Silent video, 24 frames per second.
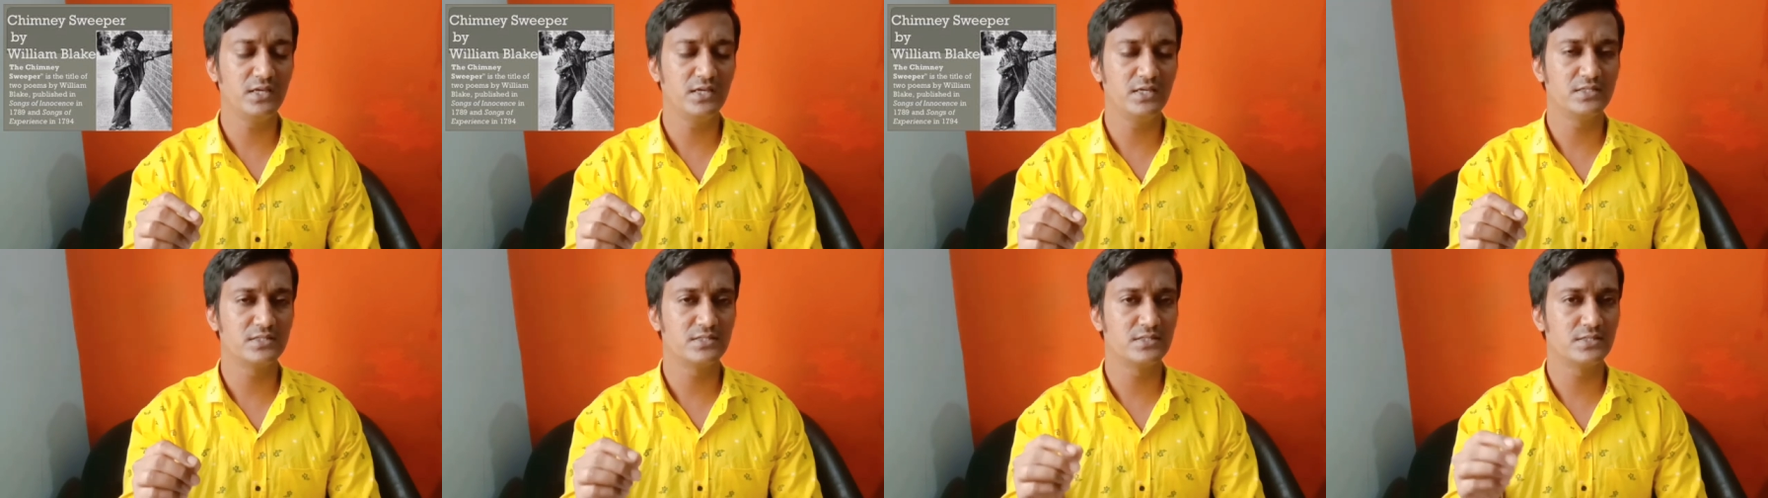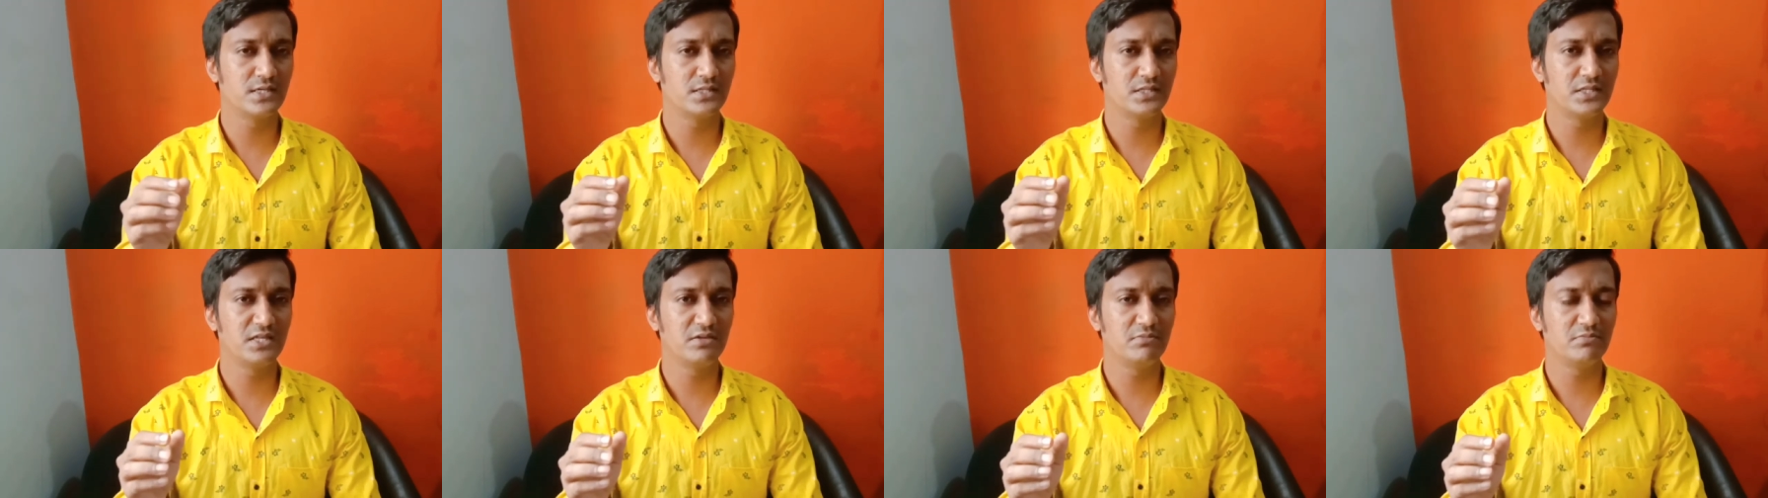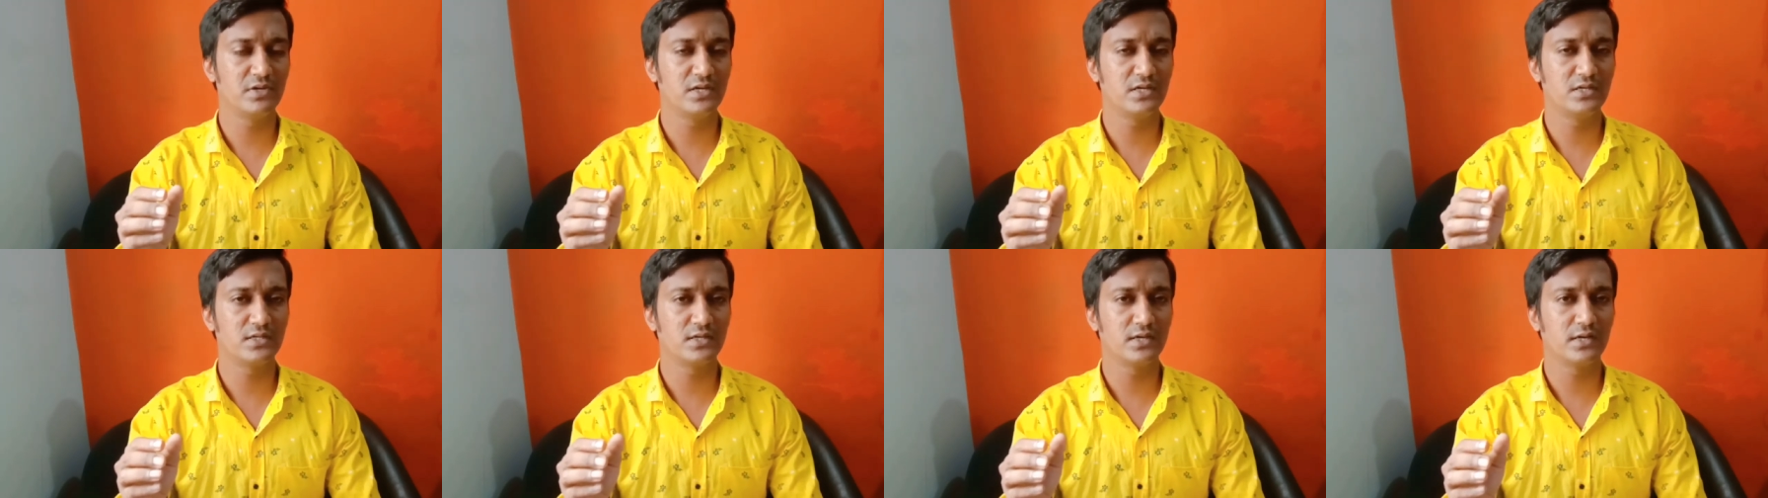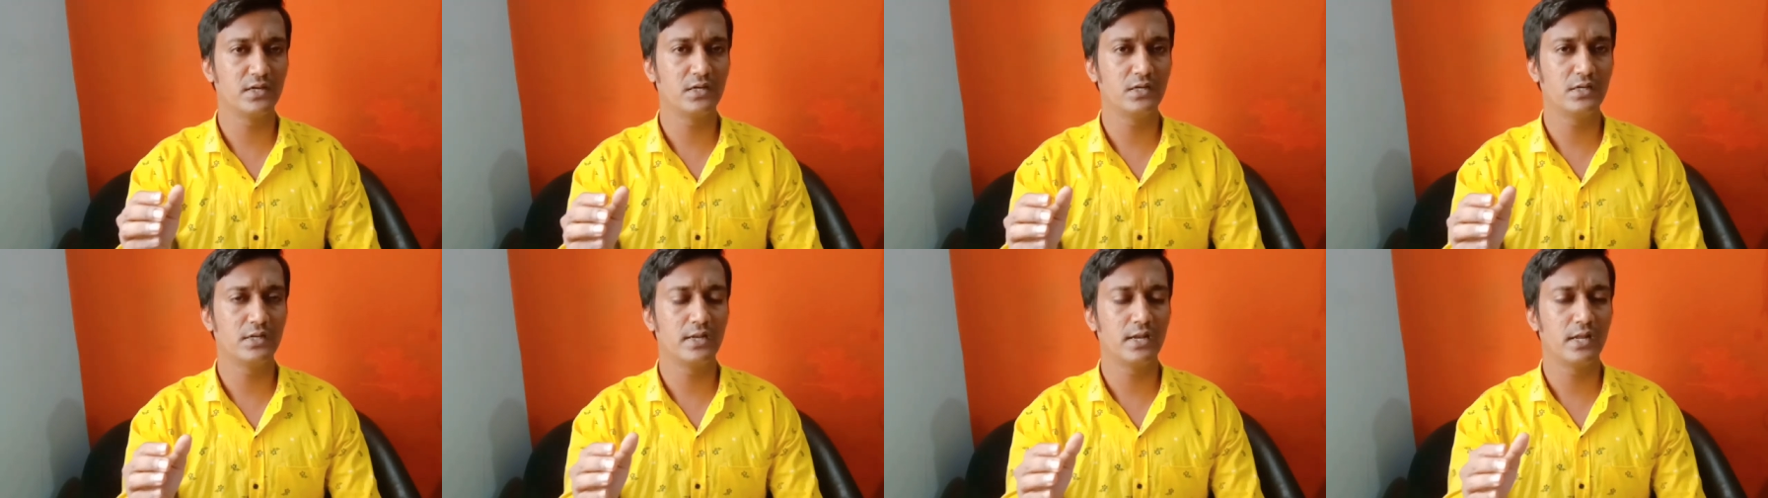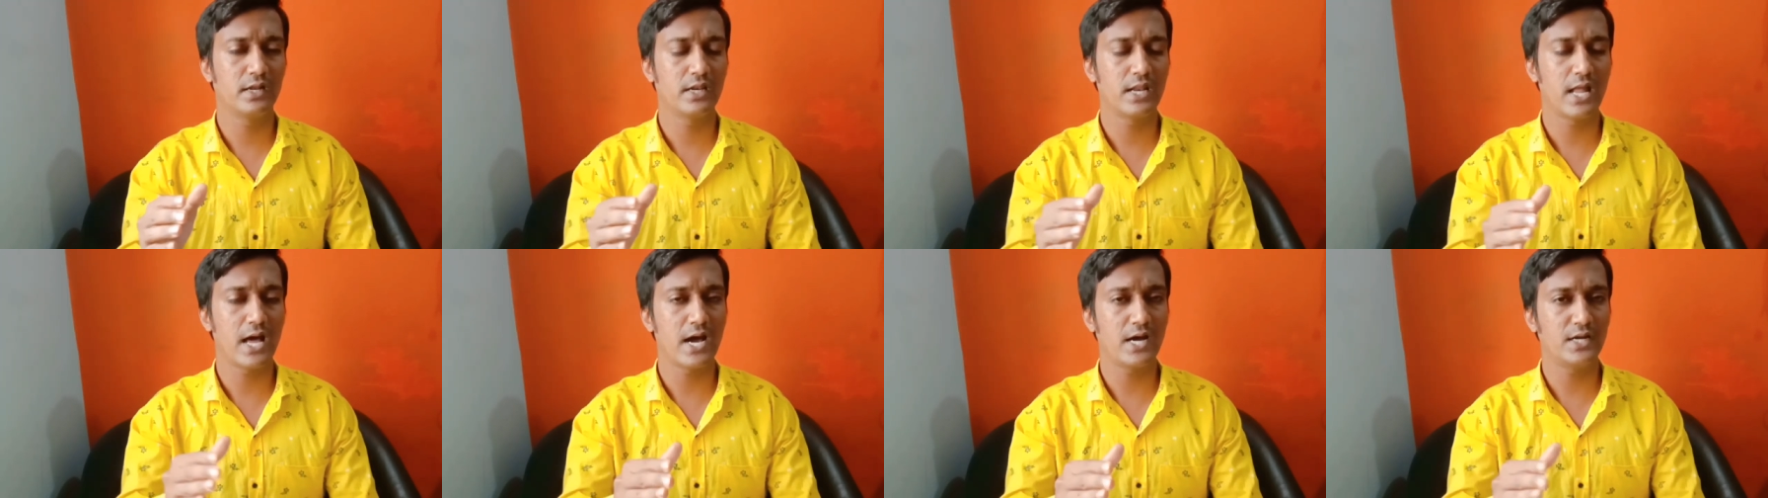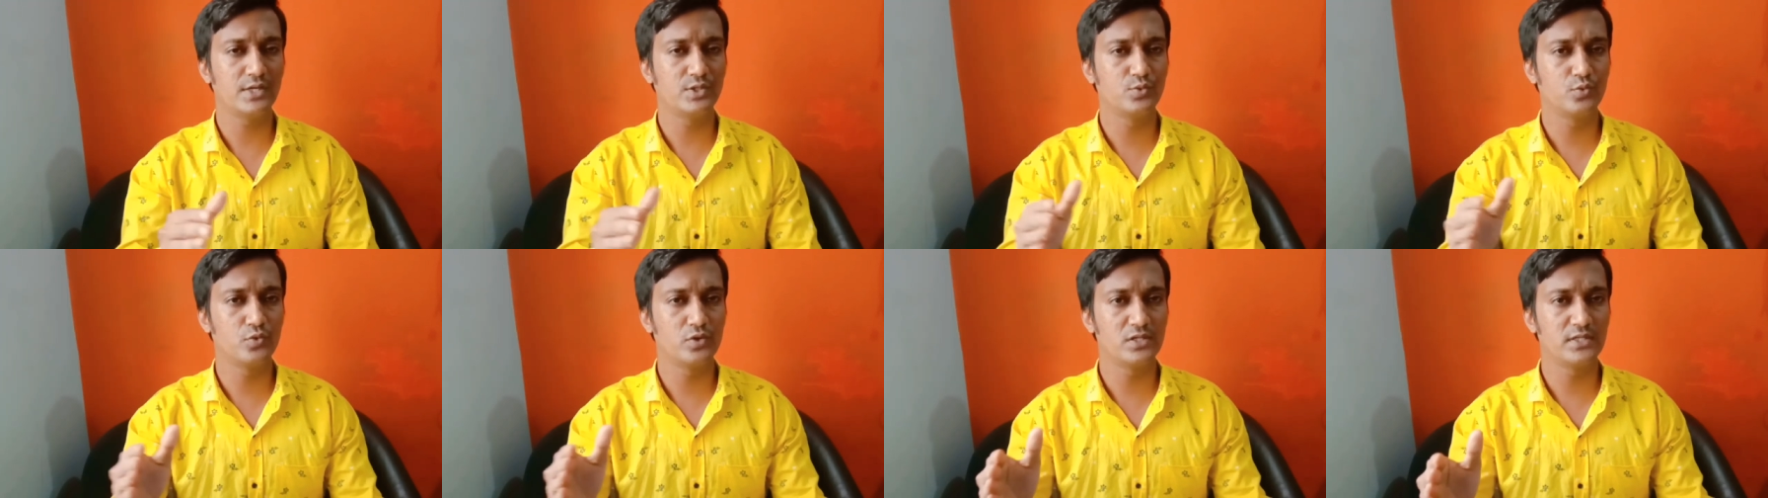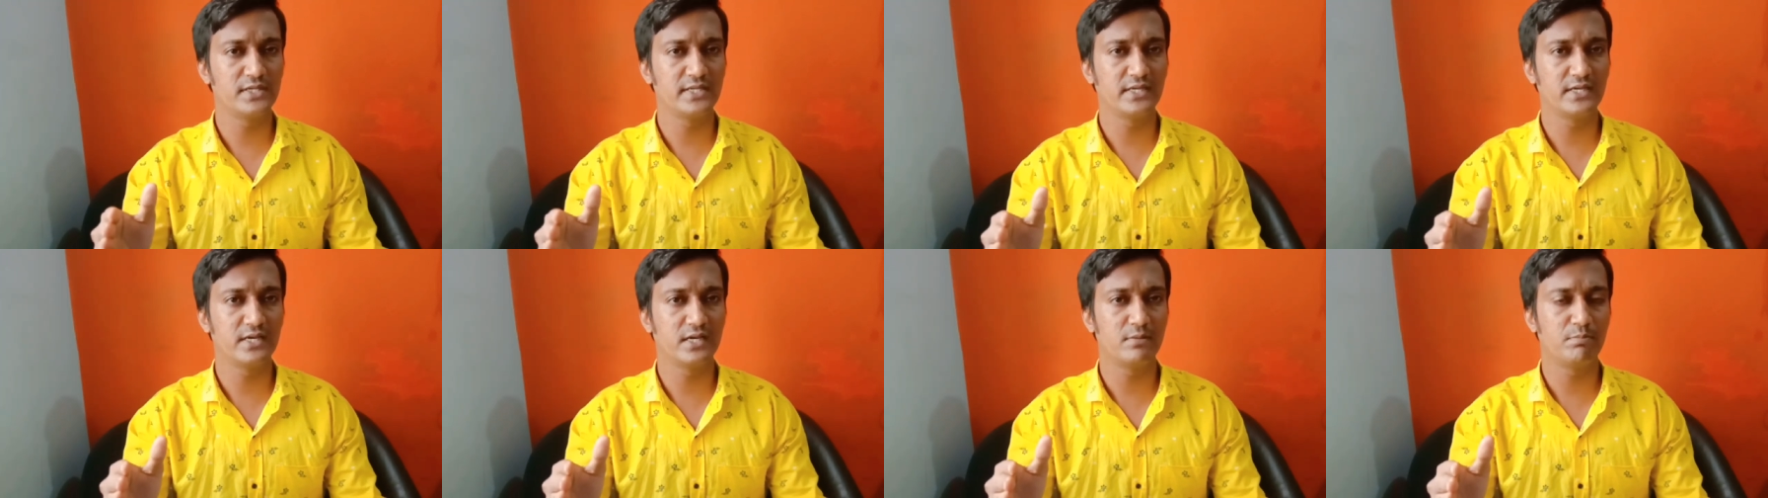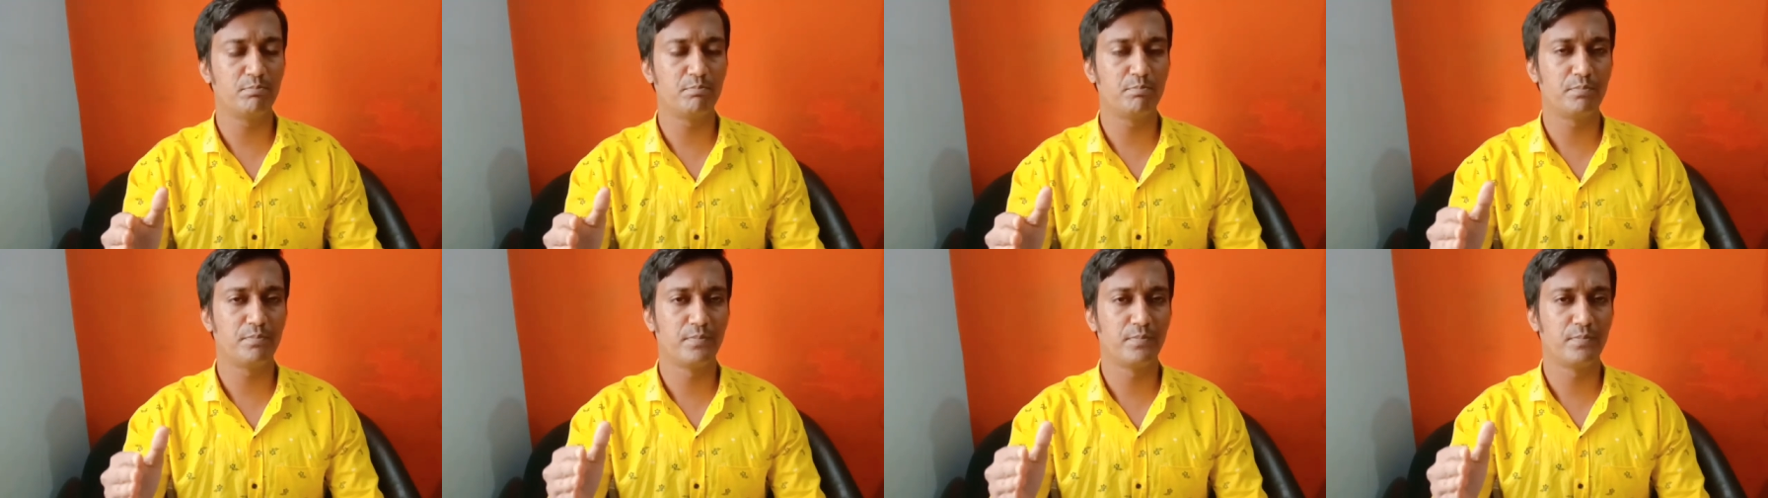is nothing but a large vertical